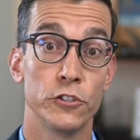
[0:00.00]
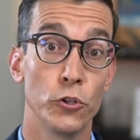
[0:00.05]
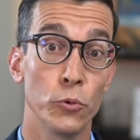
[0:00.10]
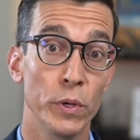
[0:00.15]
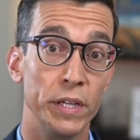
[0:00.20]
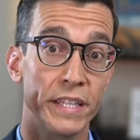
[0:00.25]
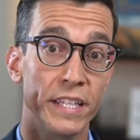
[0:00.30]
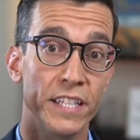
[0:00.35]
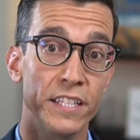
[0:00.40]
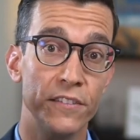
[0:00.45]

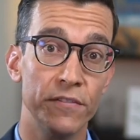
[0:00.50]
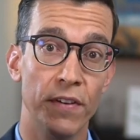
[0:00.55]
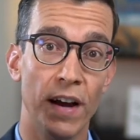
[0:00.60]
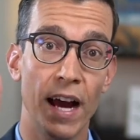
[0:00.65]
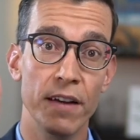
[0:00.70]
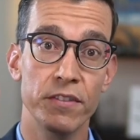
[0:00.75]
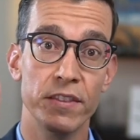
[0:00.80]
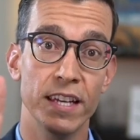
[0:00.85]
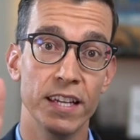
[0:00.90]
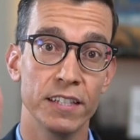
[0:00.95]
Doing these
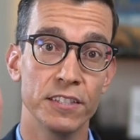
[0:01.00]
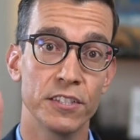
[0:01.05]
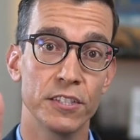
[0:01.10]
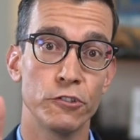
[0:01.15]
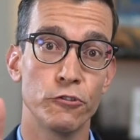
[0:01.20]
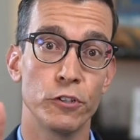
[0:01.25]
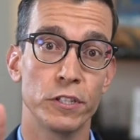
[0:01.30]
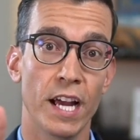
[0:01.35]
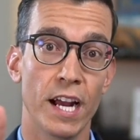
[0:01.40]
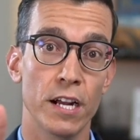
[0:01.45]
5 things
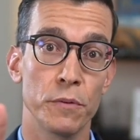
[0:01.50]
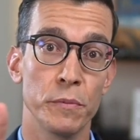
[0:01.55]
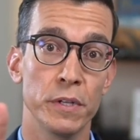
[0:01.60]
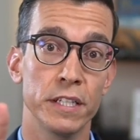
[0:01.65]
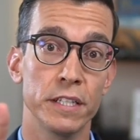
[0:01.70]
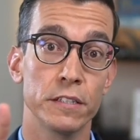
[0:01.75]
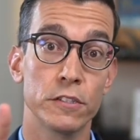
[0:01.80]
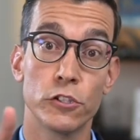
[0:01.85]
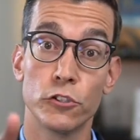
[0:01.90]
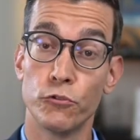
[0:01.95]
in
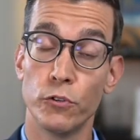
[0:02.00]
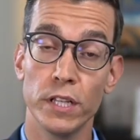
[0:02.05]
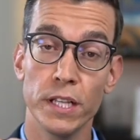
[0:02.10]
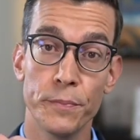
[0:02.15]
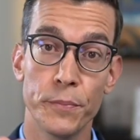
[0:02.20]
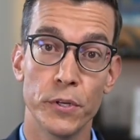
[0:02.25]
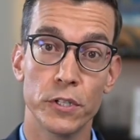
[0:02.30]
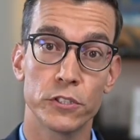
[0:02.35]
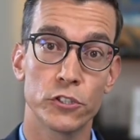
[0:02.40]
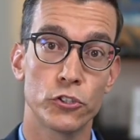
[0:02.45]
retirement could
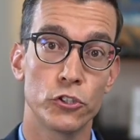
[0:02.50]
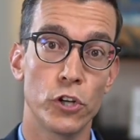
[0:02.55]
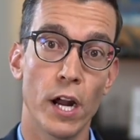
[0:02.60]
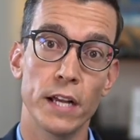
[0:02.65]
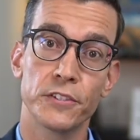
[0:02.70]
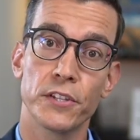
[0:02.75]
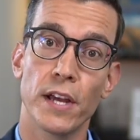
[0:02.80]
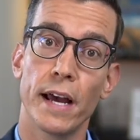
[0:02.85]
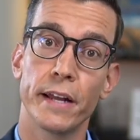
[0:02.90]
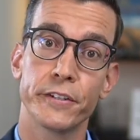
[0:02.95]
really put
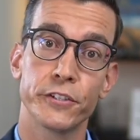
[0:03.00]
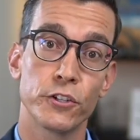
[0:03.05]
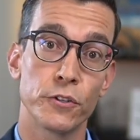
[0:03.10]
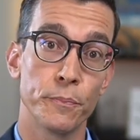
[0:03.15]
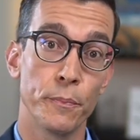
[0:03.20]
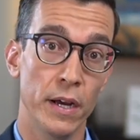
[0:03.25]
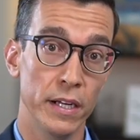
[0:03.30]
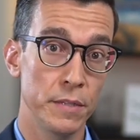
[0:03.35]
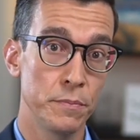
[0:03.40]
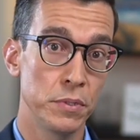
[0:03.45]
stress on your
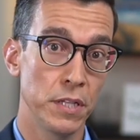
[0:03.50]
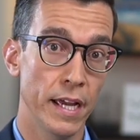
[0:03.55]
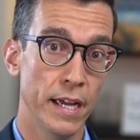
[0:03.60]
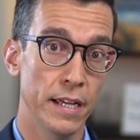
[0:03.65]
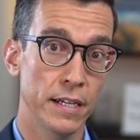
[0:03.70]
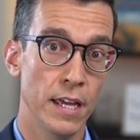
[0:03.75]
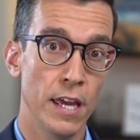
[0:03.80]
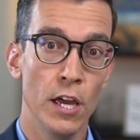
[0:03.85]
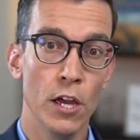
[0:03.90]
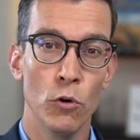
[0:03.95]
money
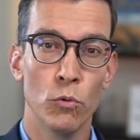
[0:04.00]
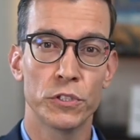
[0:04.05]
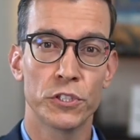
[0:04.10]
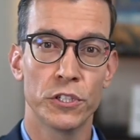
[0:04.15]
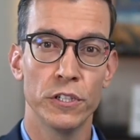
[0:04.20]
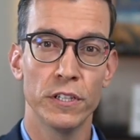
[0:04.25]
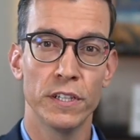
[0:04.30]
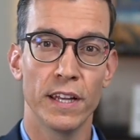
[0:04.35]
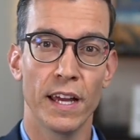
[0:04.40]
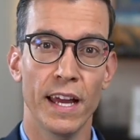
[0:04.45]
plan,
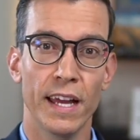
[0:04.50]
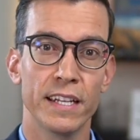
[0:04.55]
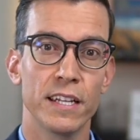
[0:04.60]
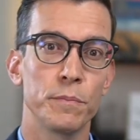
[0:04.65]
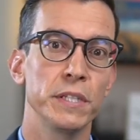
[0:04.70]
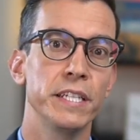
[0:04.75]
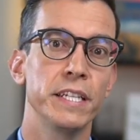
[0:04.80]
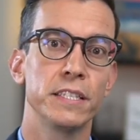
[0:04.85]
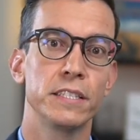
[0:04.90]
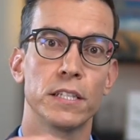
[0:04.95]
which could end
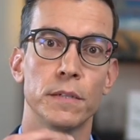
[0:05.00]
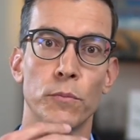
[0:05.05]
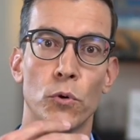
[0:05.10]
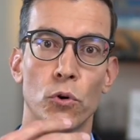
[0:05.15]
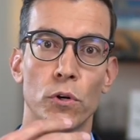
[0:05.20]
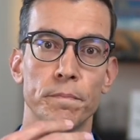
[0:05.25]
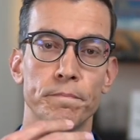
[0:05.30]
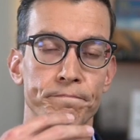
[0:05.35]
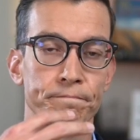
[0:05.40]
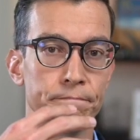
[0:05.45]
up leading to
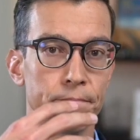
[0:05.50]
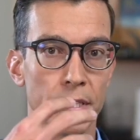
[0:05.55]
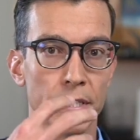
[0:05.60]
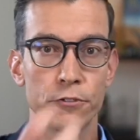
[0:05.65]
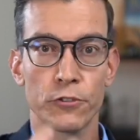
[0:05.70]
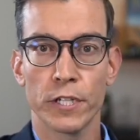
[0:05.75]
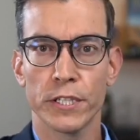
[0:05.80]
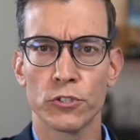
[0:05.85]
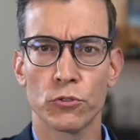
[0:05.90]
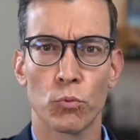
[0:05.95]
more
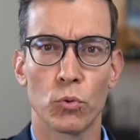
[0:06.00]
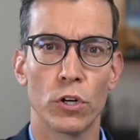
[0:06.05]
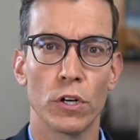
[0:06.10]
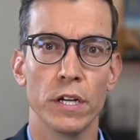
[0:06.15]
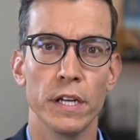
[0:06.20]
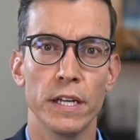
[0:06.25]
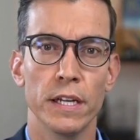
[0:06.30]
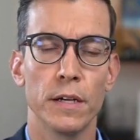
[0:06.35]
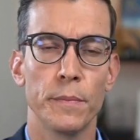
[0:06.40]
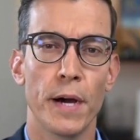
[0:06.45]
increased
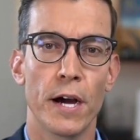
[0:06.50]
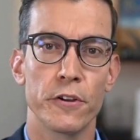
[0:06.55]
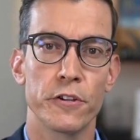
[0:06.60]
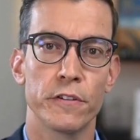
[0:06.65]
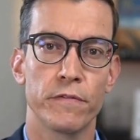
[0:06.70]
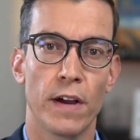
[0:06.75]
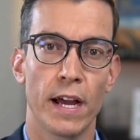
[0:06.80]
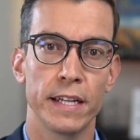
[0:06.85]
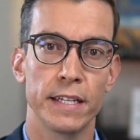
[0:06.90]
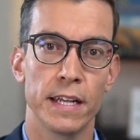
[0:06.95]
worry about
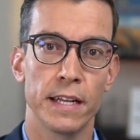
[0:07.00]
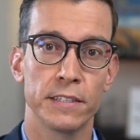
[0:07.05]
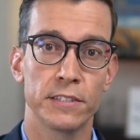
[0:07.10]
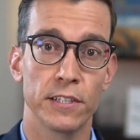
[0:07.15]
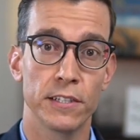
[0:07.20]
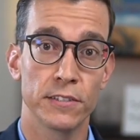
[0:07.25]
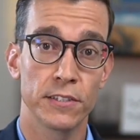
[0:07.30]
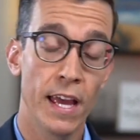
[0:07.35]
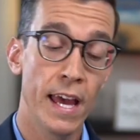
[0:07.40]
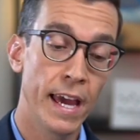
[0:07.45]
your
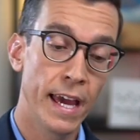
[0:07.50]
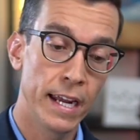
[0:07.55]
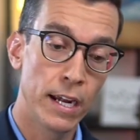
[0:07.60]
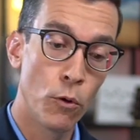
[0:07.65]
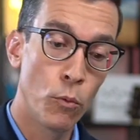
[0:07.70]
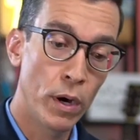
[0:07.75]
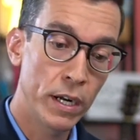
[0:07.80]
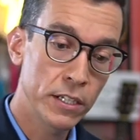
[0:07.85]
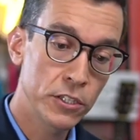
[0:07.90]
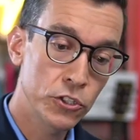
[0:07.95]
finances. And
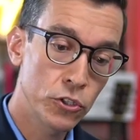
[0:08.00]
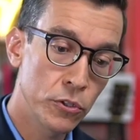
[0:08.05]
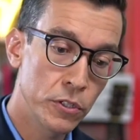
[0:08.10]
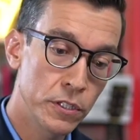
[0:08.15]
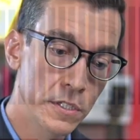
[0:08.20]
I want to show